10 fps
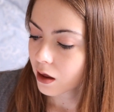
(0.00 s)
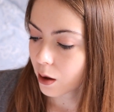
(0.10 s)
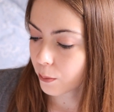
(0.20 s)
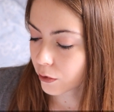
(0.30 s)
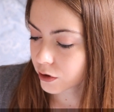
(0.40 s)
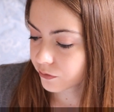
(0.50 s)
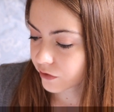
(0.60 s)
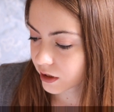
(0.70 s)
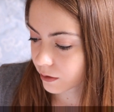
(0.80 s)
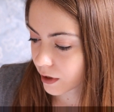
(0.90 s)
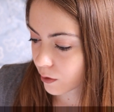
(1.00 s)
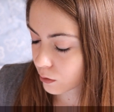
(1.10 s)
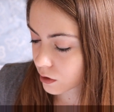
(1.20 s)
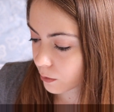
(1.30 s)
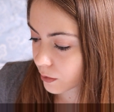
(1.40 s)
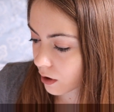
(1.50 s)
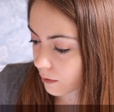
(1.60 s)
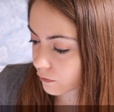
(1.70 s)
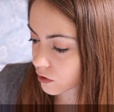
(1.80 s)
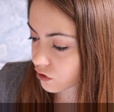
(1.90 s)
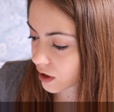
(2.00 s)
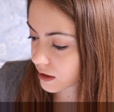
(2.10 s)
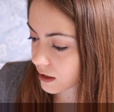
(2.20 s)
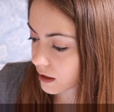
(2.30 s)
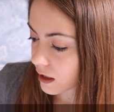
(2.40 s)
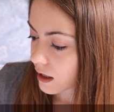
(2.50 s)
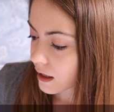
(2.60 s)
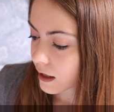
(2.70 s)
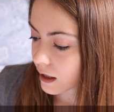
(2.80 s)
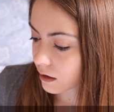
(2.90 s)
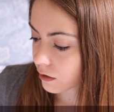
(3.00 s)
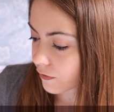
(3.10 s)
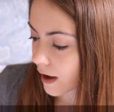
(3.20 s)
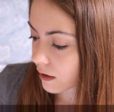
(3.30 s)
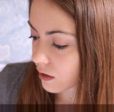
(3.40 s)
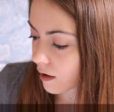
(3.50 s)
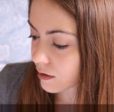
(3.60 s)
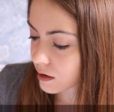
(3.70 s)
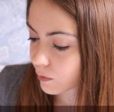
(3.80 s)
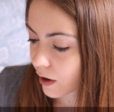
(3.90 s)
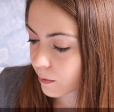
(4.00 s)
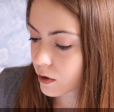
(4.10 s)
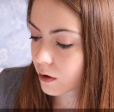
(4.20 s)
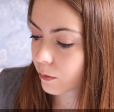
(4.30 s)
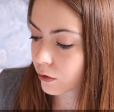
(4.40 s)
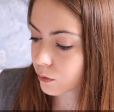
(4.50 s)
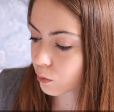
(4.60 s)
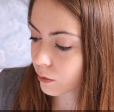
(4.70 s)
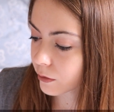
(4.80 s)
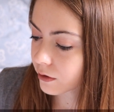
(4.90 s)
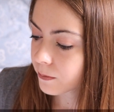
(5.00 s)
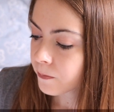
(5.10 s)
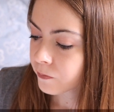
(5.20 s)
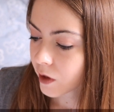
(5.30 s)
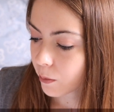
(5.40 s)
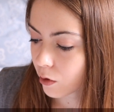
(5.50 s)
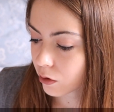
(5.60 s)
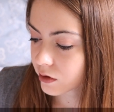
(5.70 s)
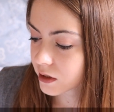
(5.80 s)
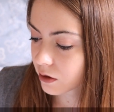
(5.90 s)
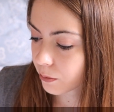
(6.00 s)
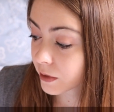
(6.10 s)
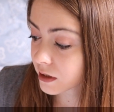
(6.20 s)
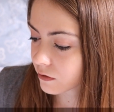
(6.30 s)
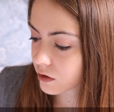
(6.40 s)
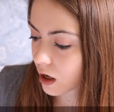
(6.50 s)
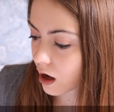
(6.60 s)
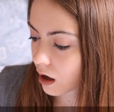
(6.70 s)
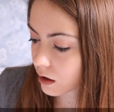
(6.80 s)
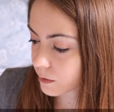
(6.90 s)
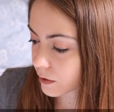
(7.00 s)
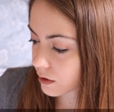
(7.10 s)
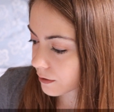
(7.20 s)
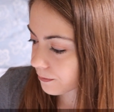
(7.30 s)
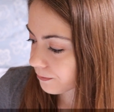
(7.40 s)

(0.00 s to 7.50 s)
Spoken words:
A modern reader may also become frustrated in the fact that, despite being a modern woman, Paula is submissive to her husband.